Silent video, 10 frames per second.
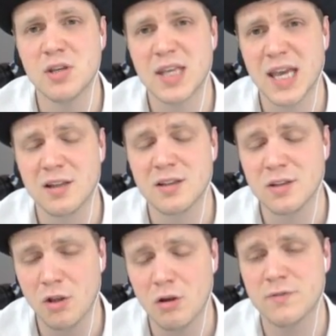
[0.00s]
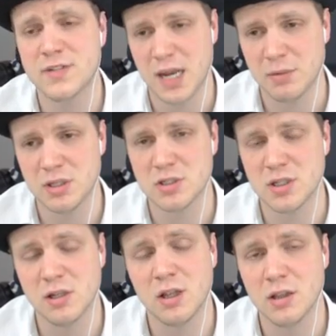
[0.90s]
you could get a lot of damage
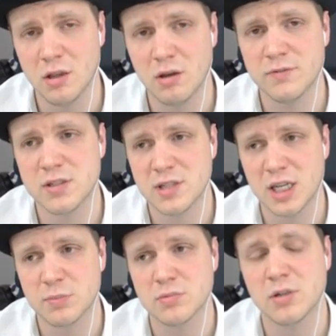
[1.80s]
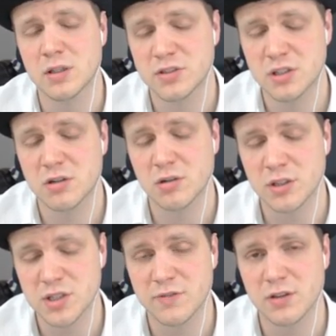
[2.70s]
done, a lot of disable, secure
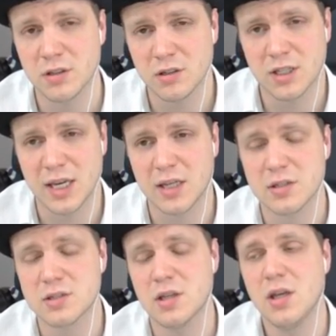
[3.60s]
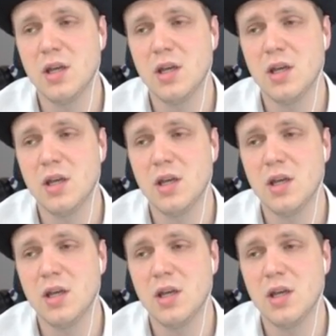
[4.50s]
yourself a lot of ganks.